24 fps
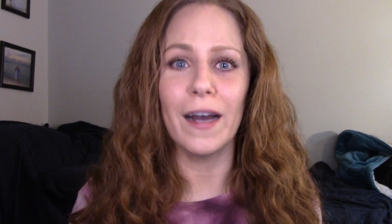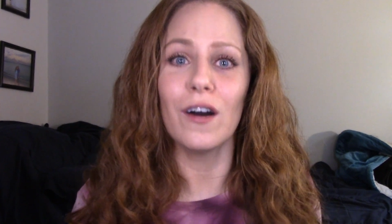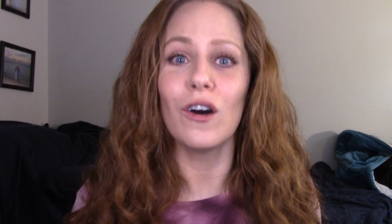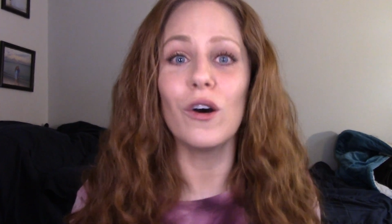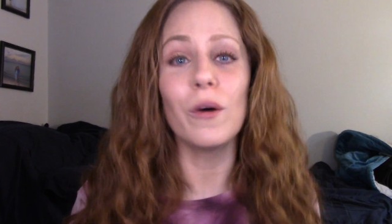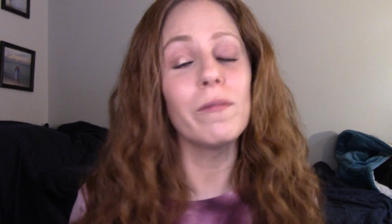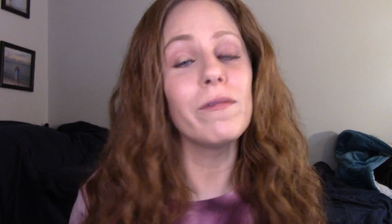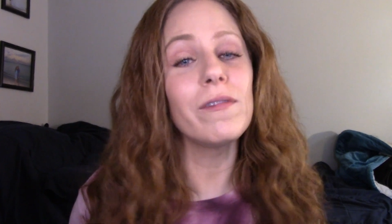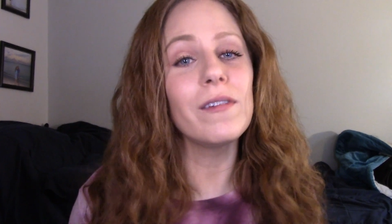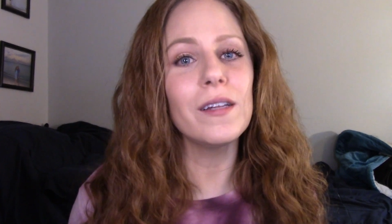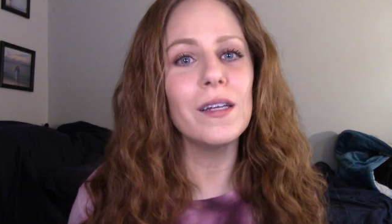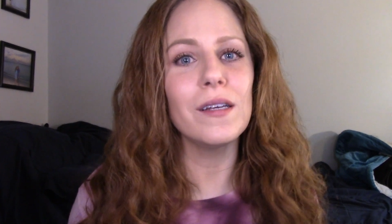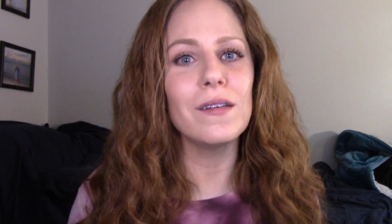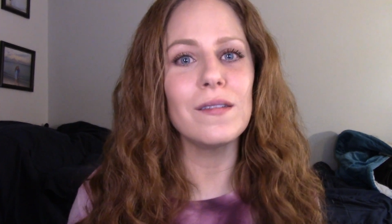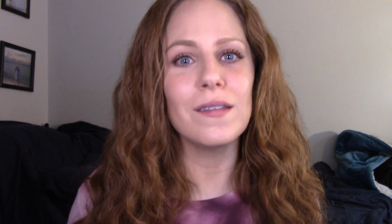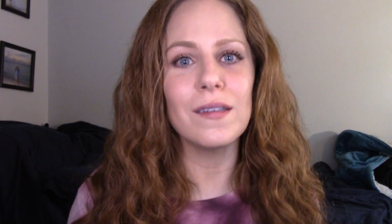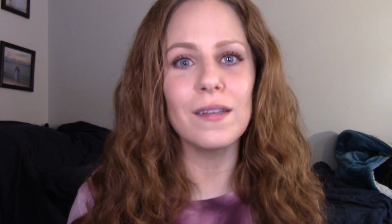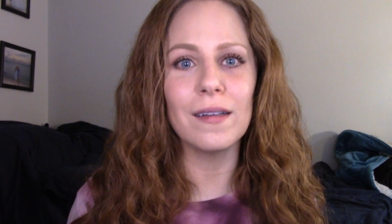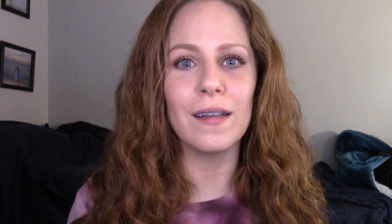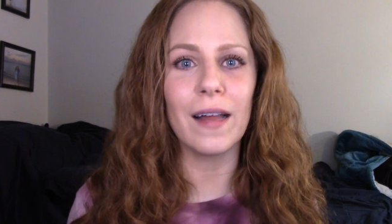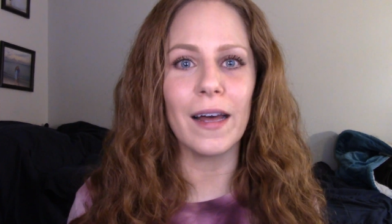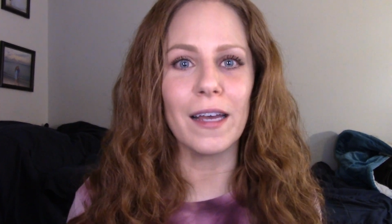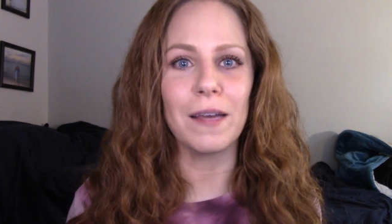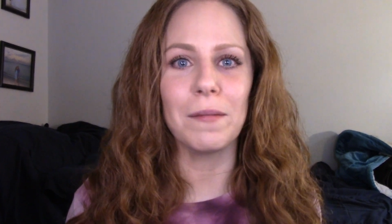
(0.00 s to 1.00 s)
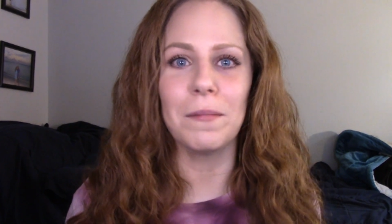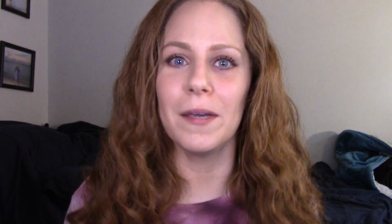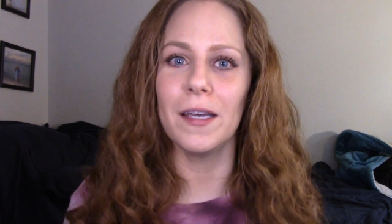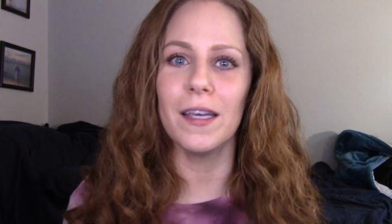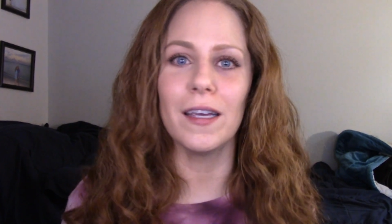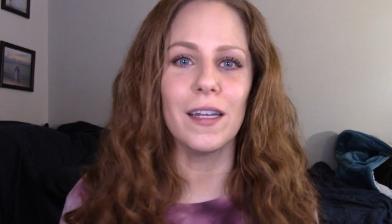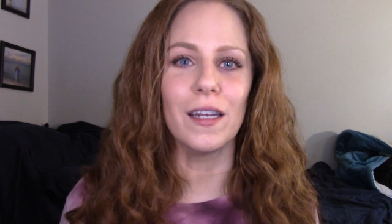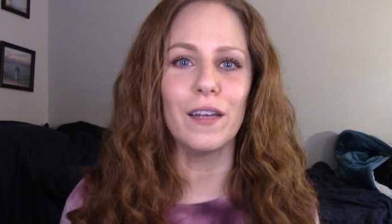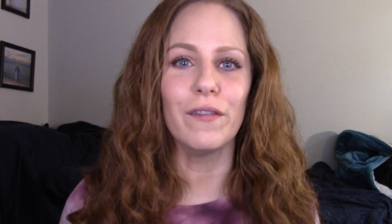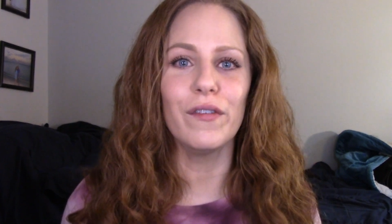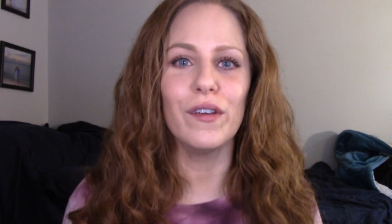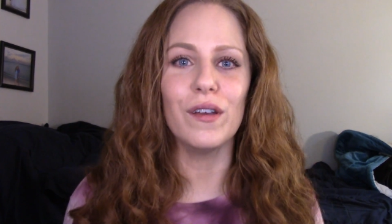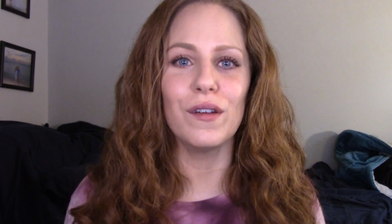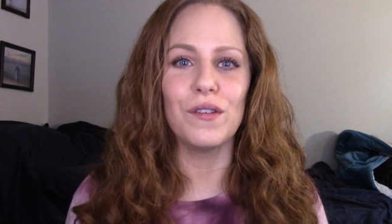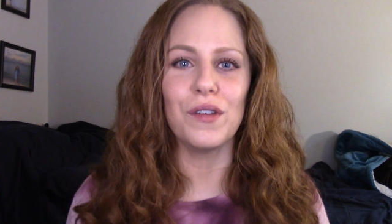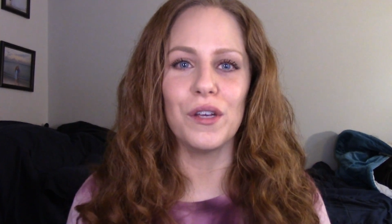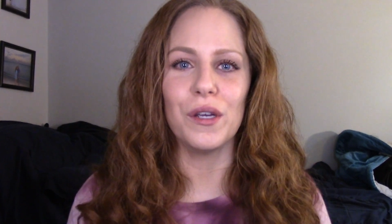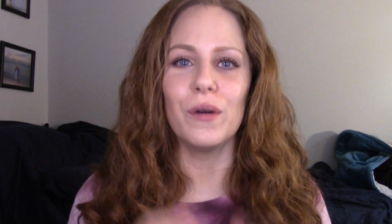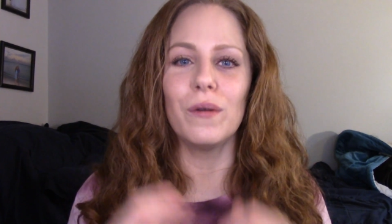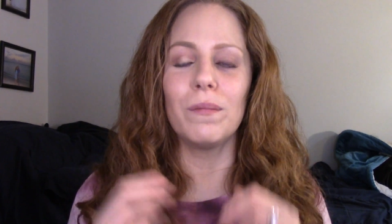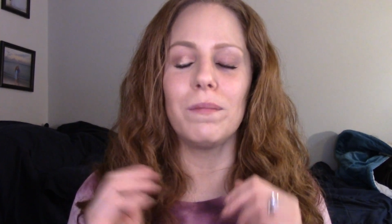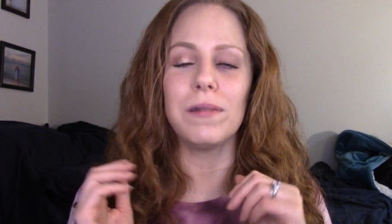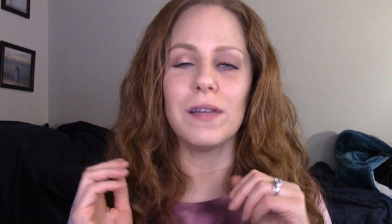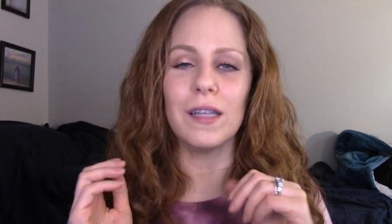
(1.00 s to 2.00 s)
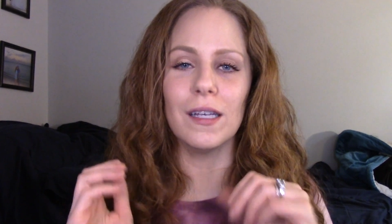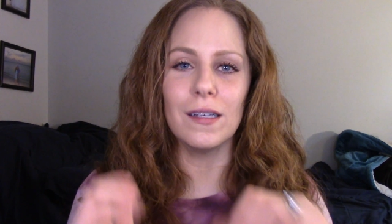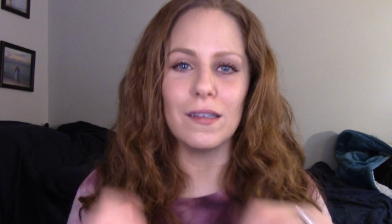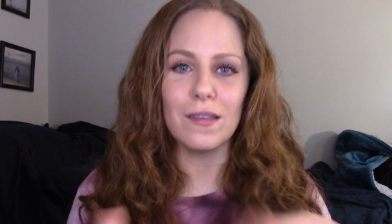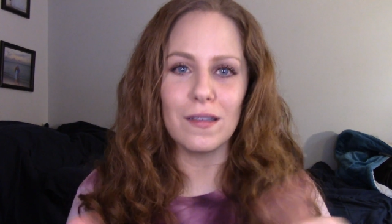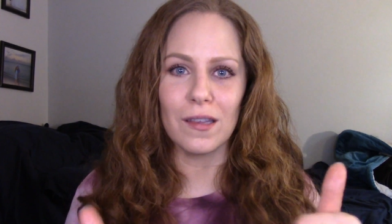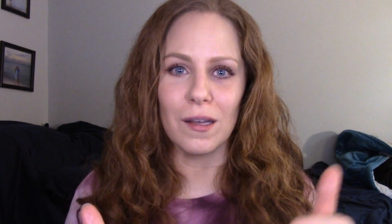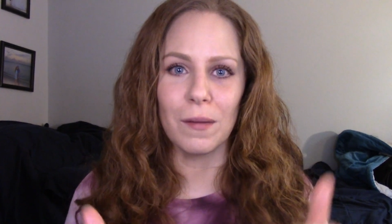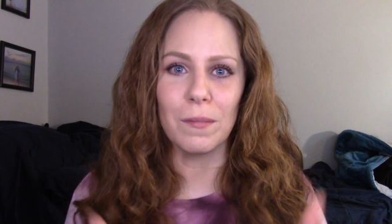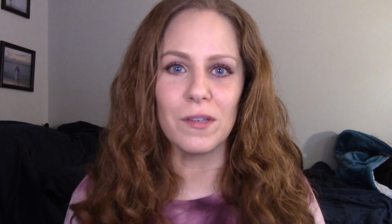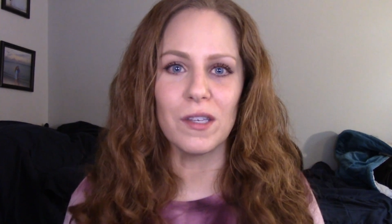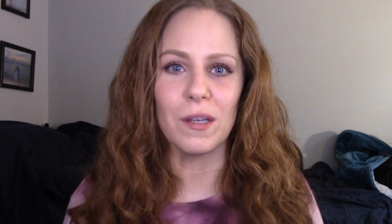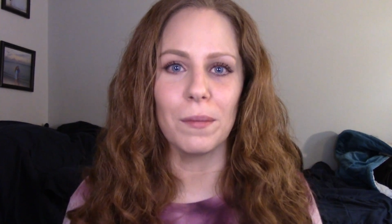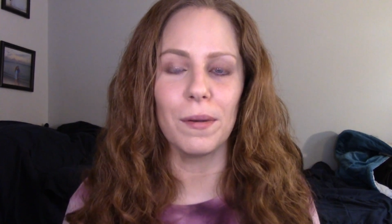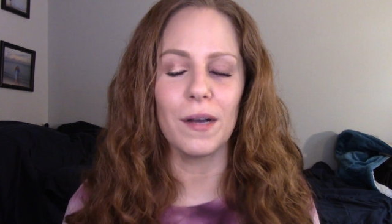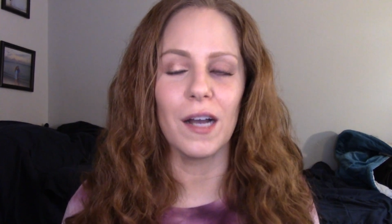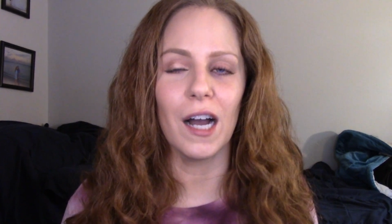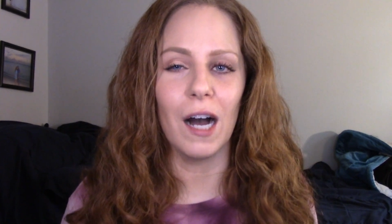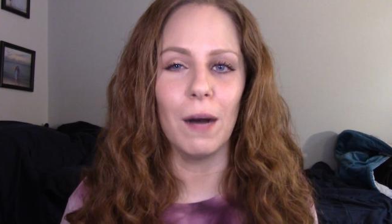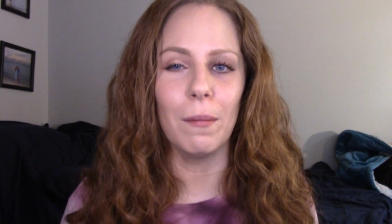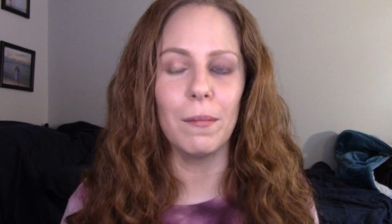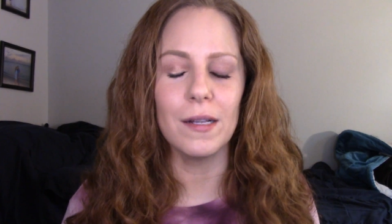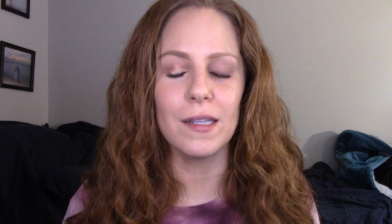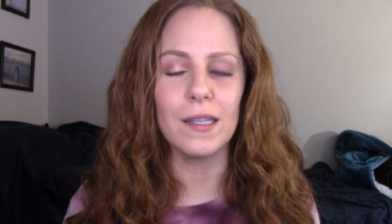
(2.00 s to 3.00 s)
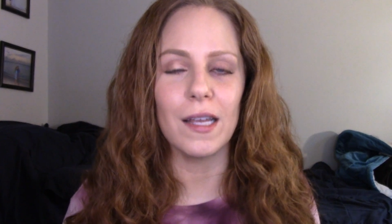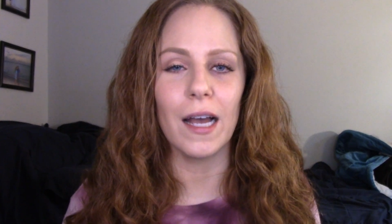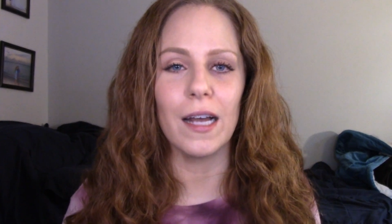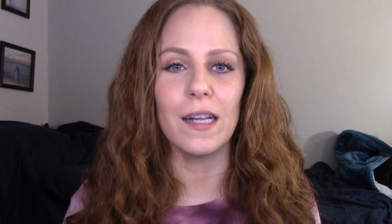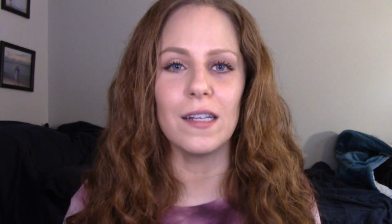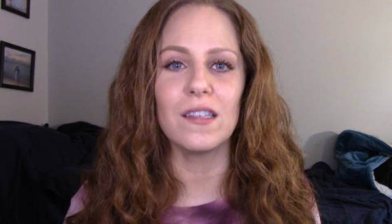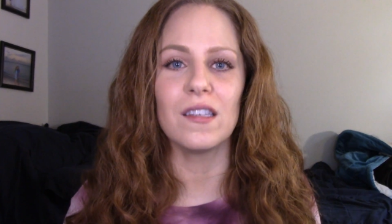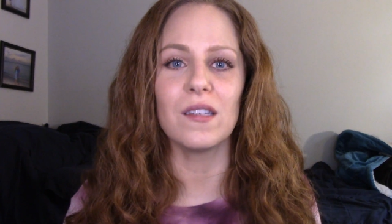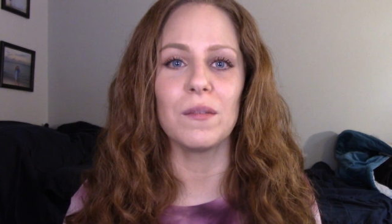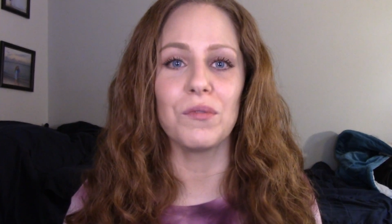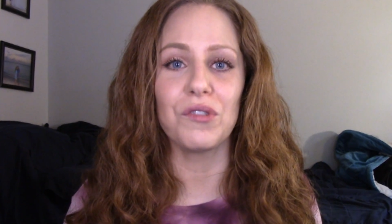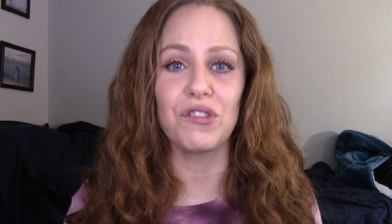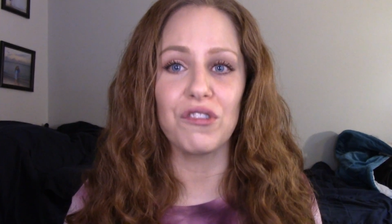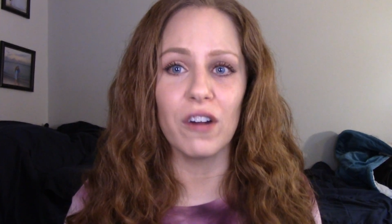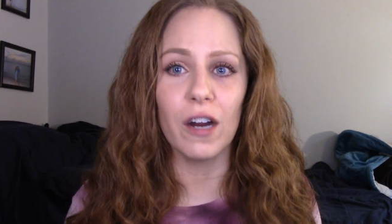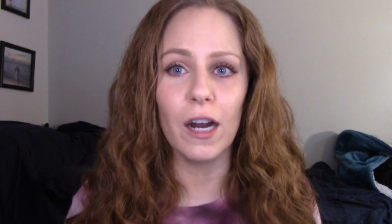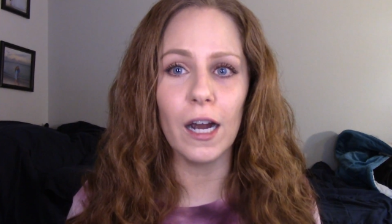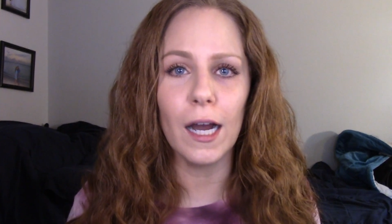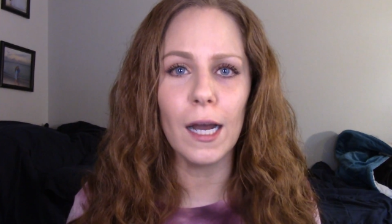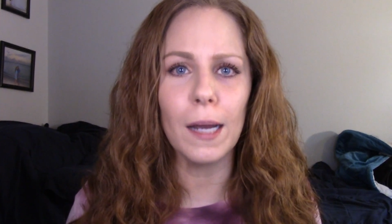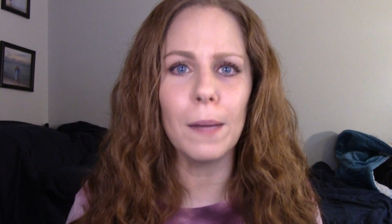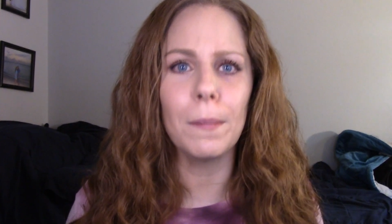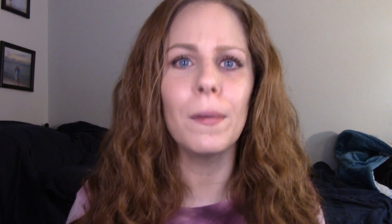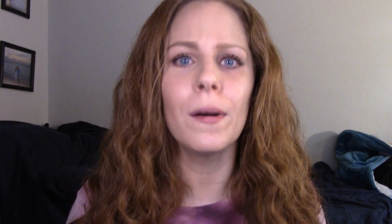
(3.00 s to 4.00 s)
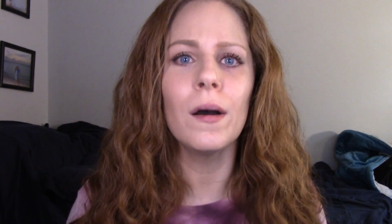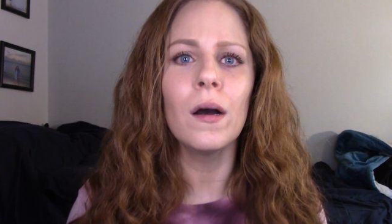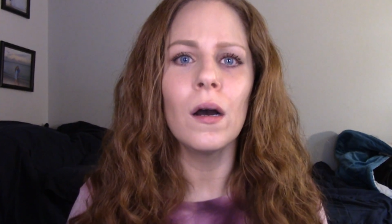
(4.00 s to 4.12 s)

Hopefully you still like me, and if you do, please thumbs up, comment, and subscribe.